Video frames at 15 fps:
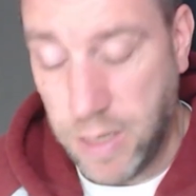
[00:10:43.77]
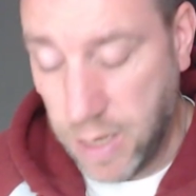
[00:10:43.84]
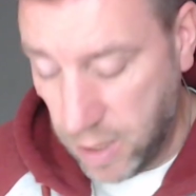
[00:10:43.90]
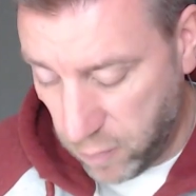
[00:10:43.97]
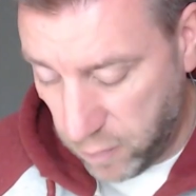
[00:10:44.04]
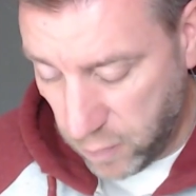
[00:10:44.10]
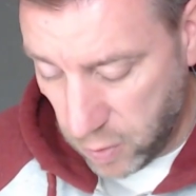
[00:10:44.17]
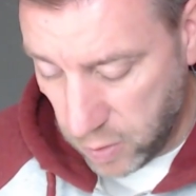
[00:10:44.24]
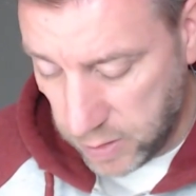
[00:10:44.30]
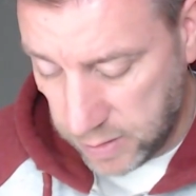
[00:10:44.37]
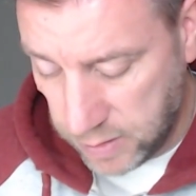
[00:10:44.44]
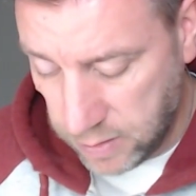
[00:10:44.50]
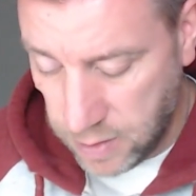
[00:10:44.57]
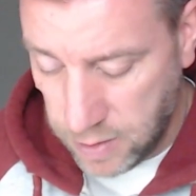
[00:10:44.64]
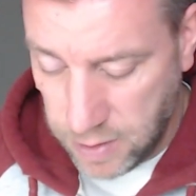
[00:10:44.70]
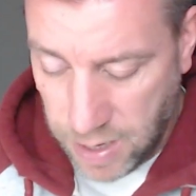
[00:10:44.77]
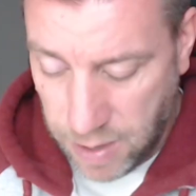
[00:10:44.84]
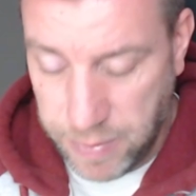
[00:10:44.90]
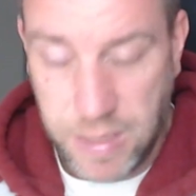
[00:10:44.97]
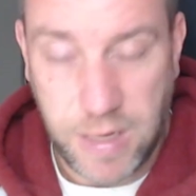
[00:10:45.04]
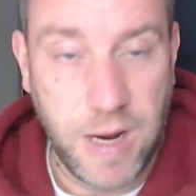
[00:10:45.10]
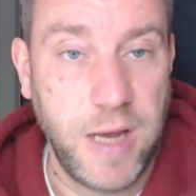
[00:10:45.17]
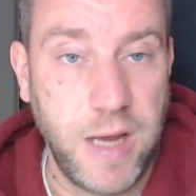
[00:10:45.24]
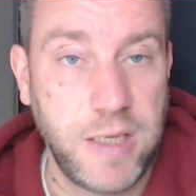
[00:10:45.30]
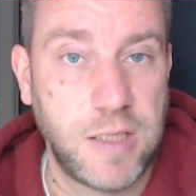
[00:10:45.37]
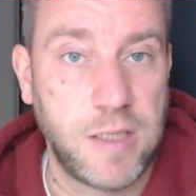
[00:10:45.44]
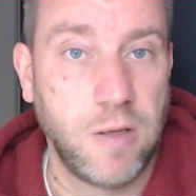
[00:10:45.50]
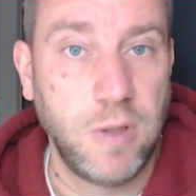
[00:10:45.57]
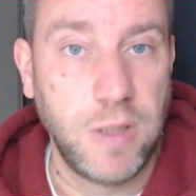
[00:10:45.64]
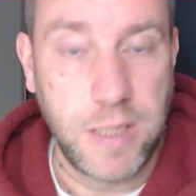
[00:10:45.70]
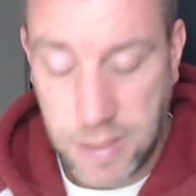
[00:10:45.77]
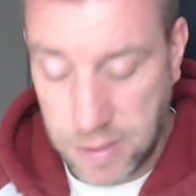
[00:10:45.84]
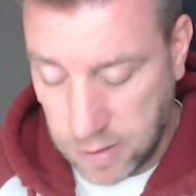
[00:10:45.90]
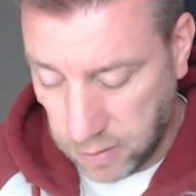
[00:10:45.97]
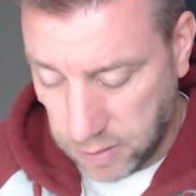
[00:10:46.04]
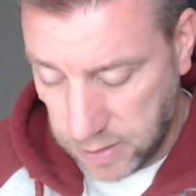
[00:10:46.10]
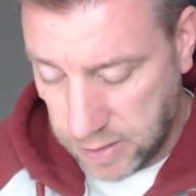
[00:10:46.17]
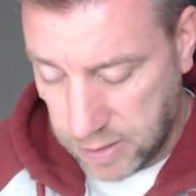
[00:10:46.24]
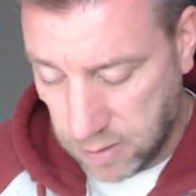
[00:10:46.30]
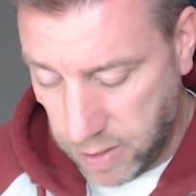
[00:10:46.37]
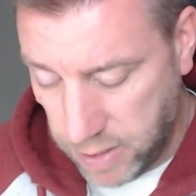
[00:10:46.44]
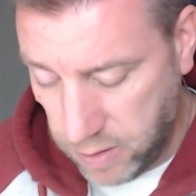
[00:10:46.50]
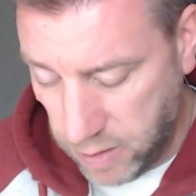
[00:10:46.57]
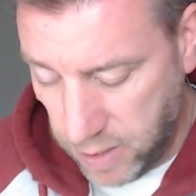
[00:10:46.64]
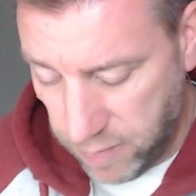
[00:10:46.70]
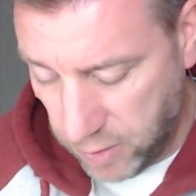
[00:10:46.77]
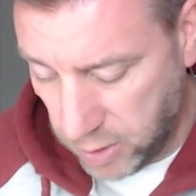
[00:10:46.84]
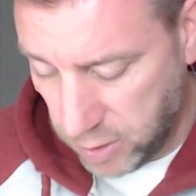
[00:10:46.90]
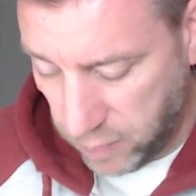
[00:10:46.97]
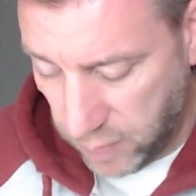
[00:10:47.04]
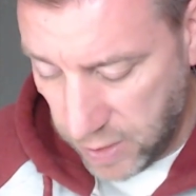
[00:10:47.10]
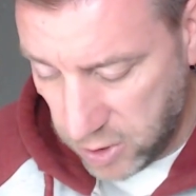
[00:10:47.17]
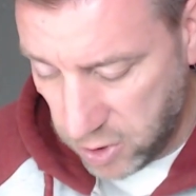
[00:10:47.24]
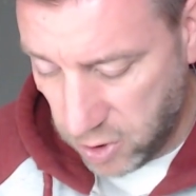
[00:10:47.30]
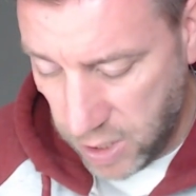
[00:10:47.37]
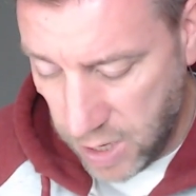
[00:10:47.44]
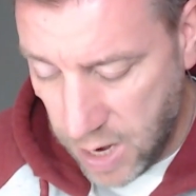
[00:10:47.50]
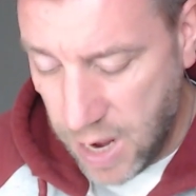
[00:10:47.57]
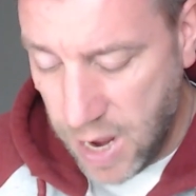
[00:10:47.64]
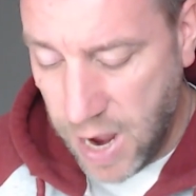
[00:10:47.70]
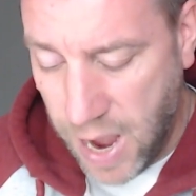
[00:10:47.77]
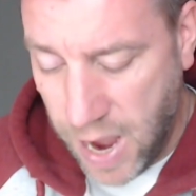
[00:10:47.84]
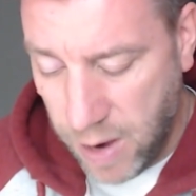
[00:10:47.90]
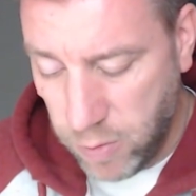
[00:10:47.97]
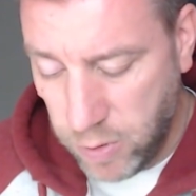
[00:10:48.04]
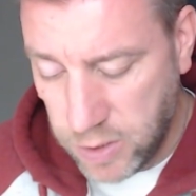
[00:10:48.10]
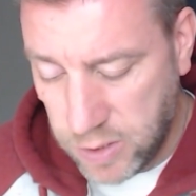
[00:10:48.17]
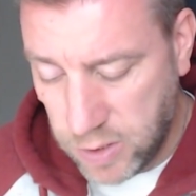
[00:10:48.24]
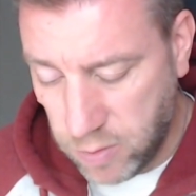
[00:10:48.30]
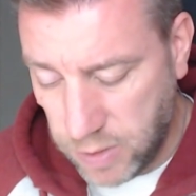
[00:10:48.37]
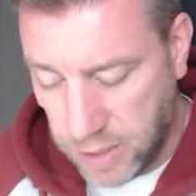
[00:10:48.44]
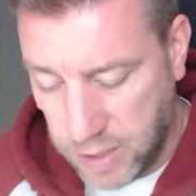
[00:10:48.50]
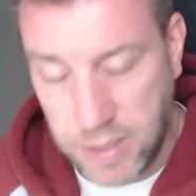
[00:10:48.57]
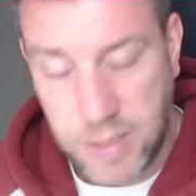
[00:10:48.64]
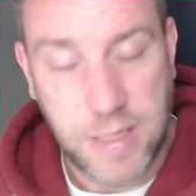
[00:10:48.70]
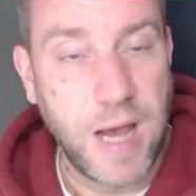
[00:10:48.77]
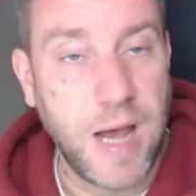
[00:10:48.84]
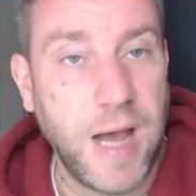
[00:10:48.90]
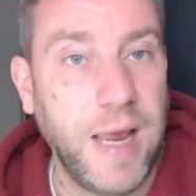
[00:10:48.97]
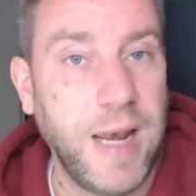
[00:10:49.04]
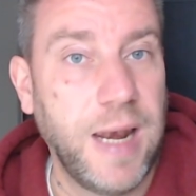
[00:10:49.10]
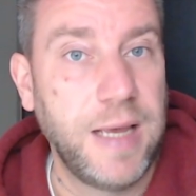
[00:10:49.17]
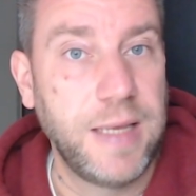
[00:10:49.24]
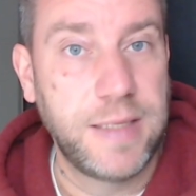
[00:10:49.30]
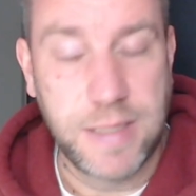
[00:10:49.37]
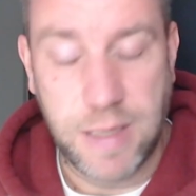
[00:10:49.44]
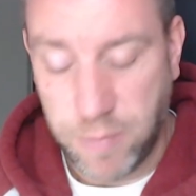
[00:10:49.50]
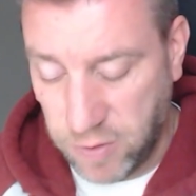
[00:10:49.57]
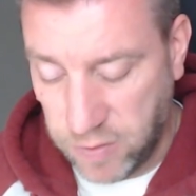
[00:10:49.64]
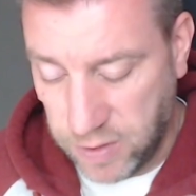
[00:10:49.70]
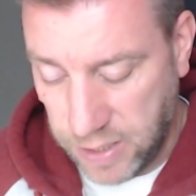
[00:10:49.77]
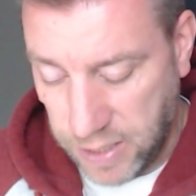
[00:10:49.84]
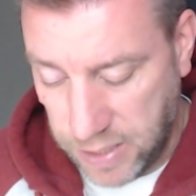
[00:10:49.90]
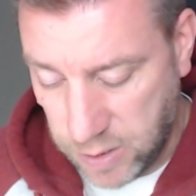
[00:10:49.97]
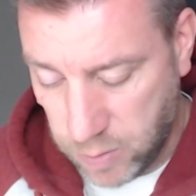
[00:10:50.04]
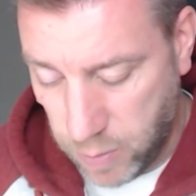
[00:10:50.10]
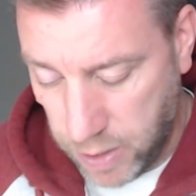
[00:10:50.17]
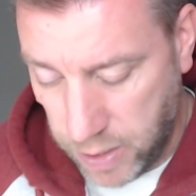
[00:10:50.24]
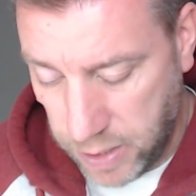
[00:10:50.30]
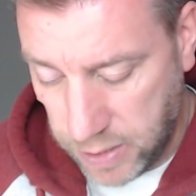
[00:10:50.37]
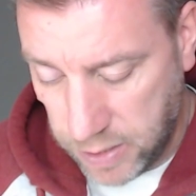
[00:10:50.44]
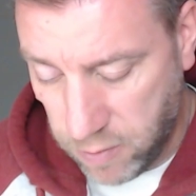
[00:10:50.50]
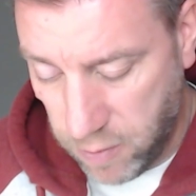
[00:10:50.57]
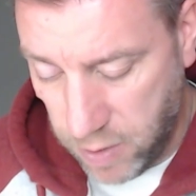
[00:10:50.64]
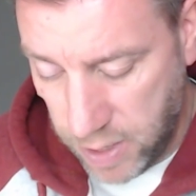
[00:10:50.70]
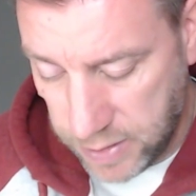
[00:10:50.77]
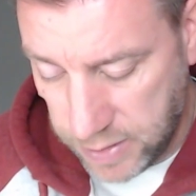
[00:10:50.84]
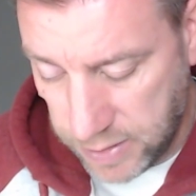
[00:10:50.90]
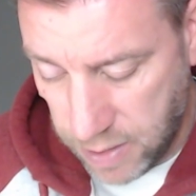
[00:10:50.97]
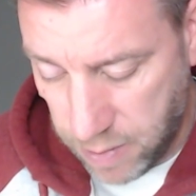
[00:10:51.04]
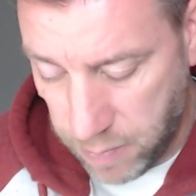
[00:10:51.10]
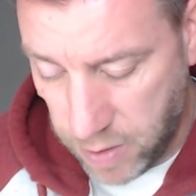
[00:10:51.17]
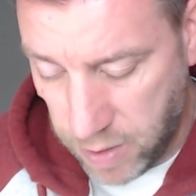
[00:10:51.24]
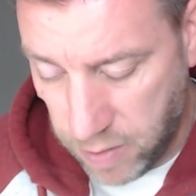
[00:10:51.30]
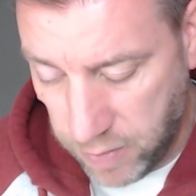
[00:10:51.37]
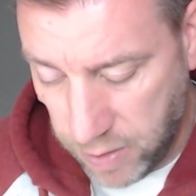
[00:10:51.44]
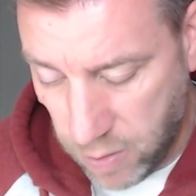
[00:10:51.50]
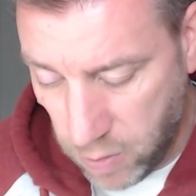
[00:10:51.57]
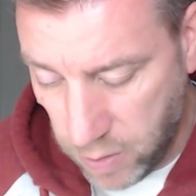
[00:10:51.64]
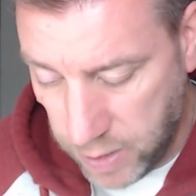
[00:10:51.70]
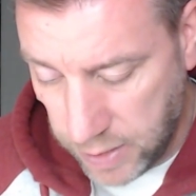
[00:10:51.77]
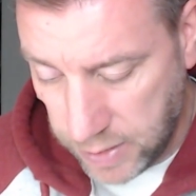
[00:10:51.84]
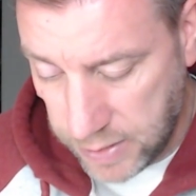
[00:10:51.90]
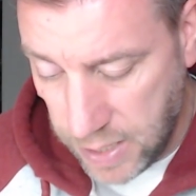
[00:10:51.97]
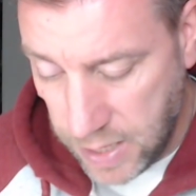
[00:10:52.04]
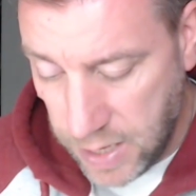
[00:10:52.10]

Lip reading: And of course, I mean, I just only installed this, so I don't have a lot of history. I would assume that it highlights some of the days where it creates some recordings.